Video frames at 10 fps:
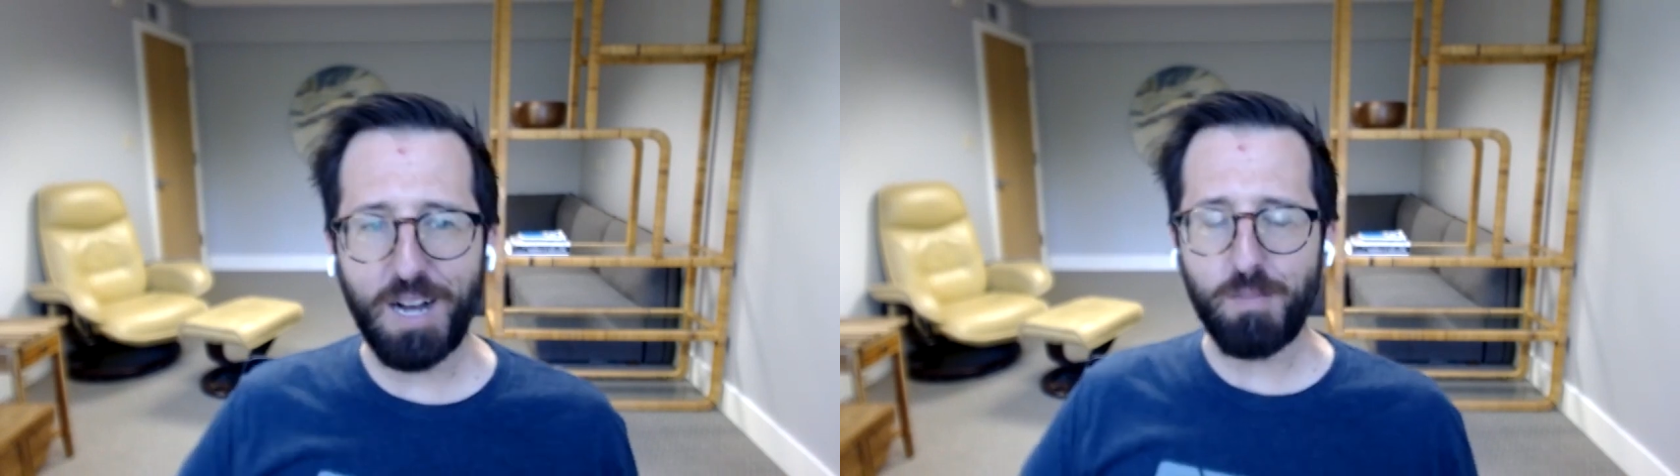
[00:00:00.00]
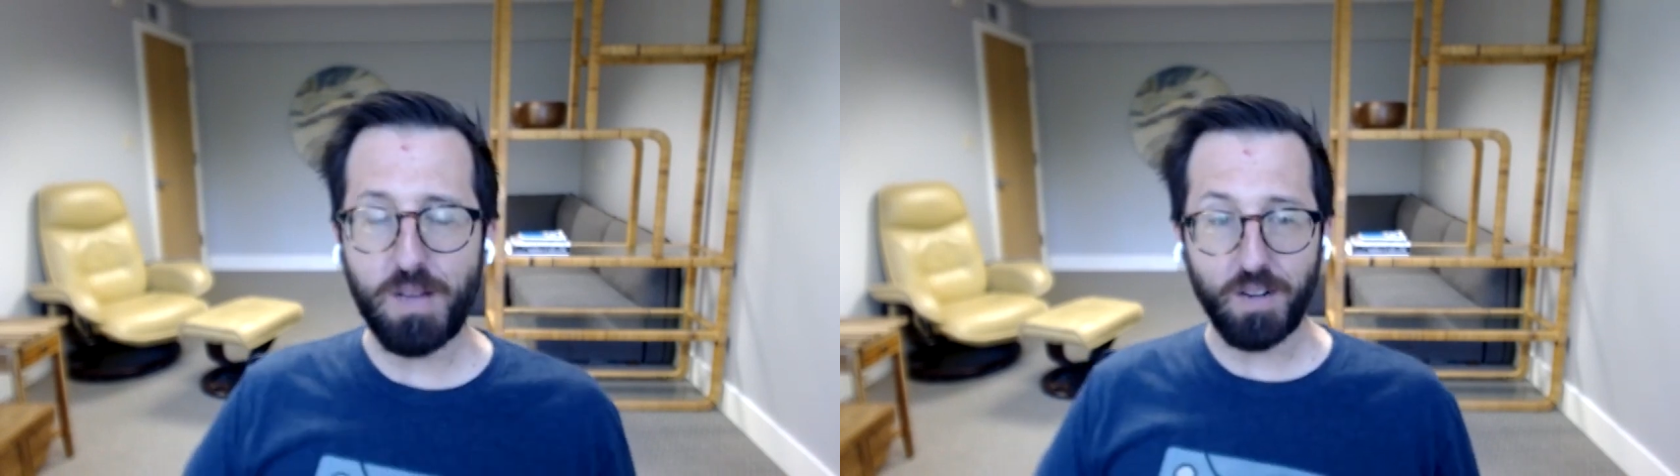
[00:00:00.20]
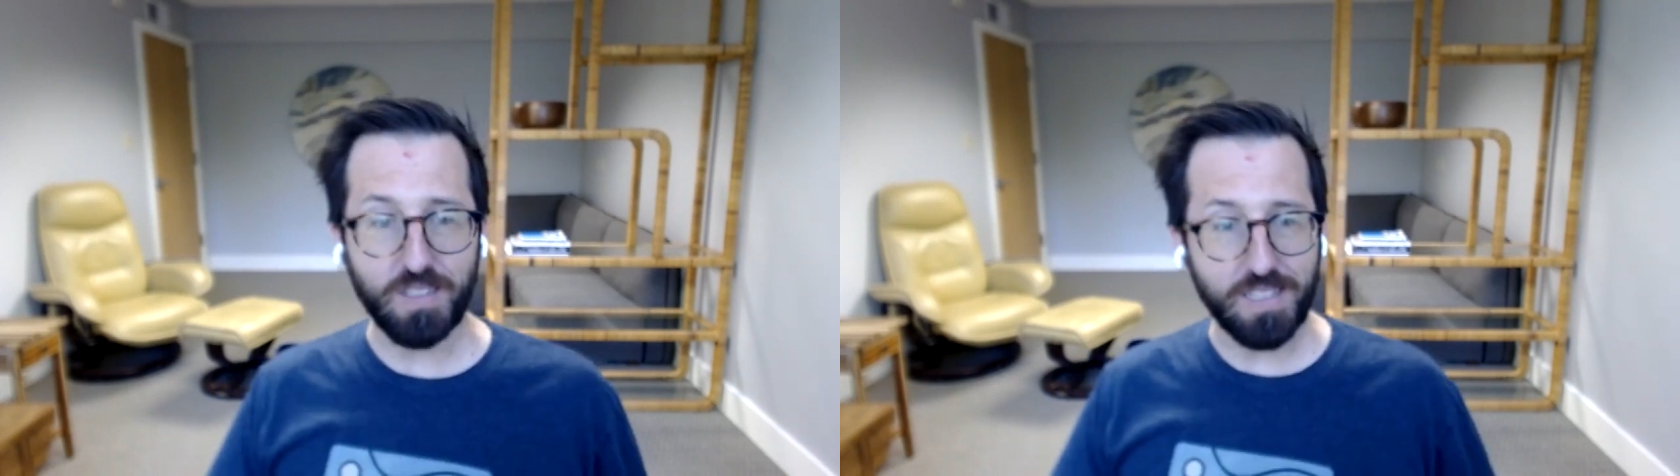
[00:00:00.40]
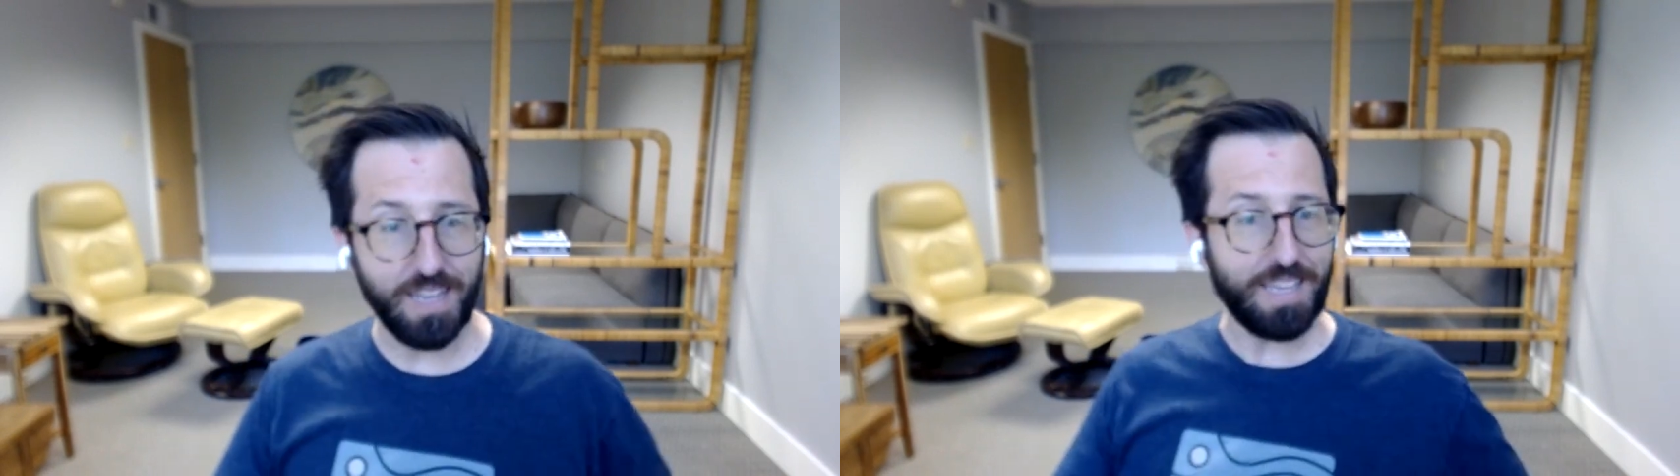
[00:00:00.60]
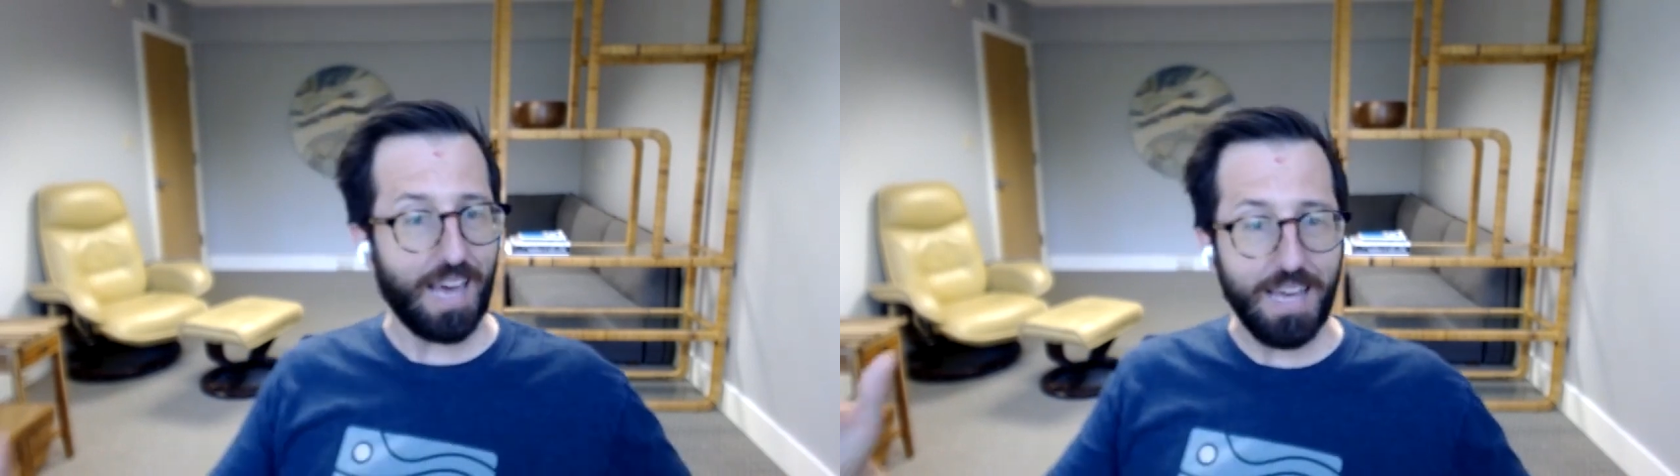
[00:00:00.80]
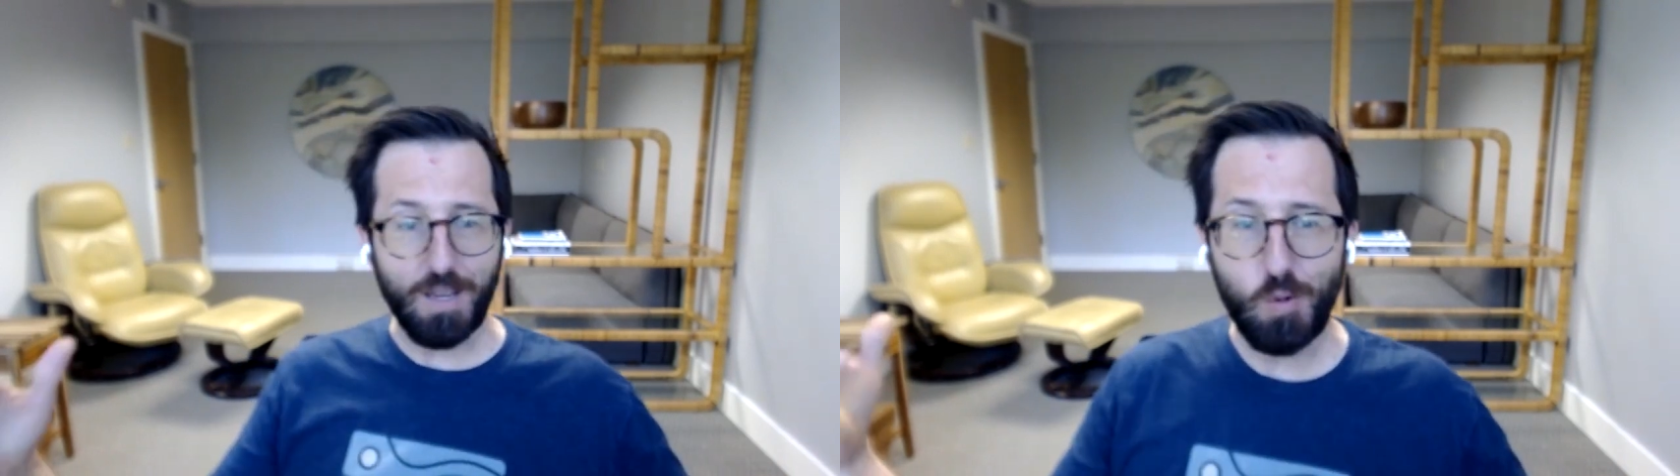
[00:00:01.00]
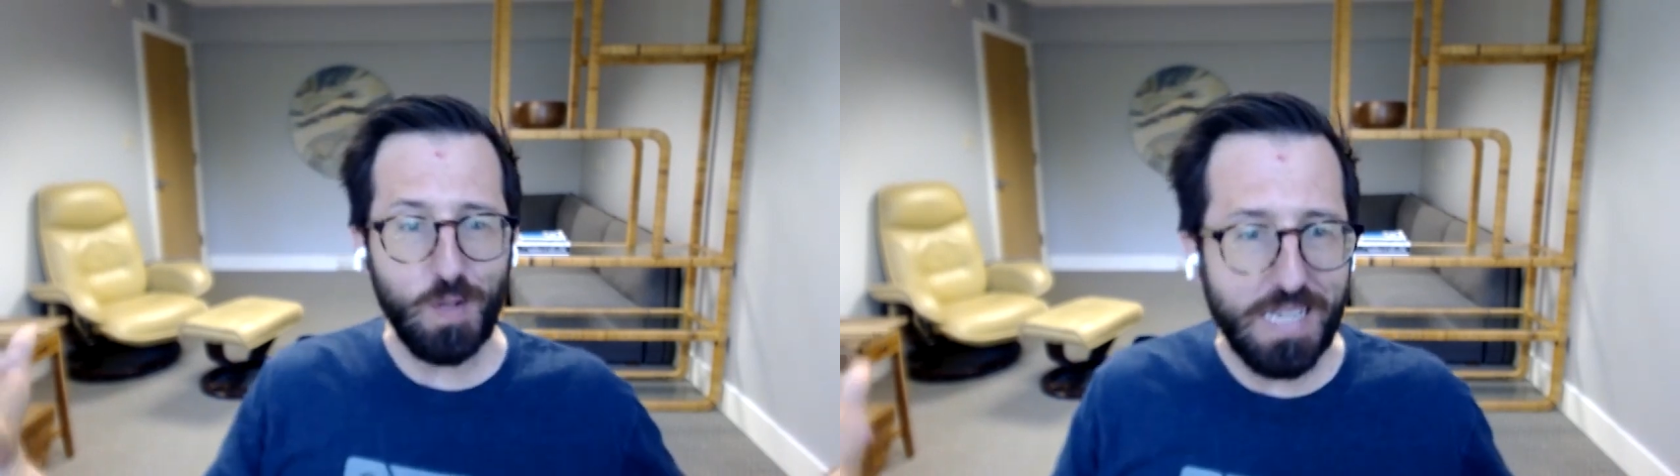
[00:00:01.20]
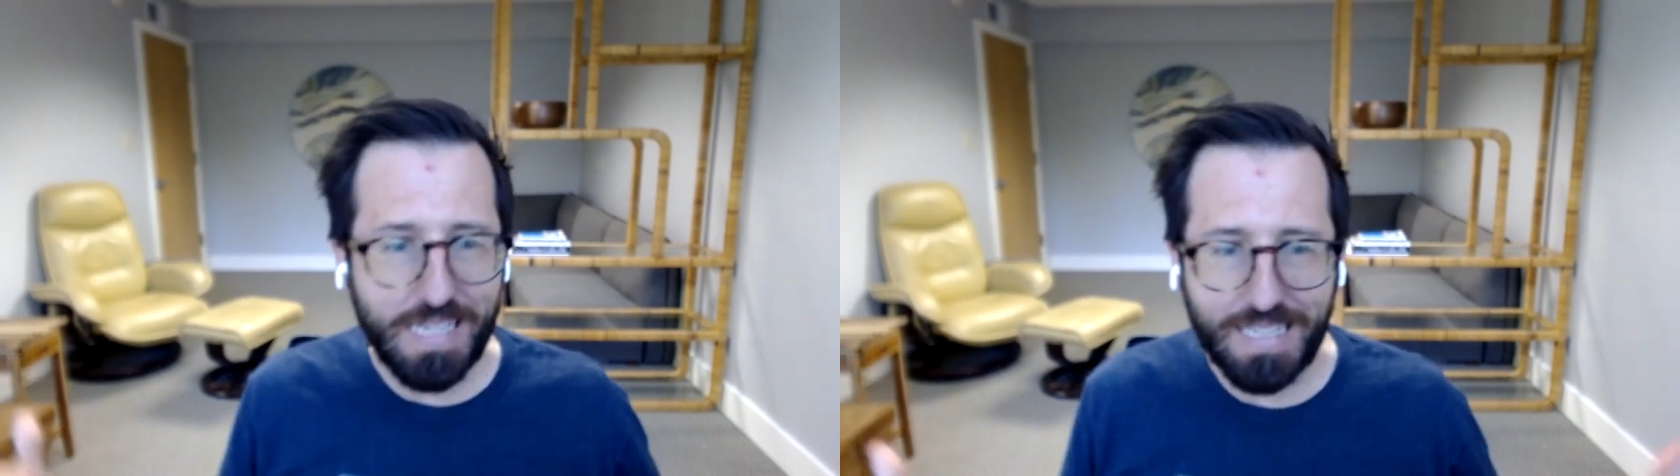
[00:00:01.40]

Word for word: Program and I was like,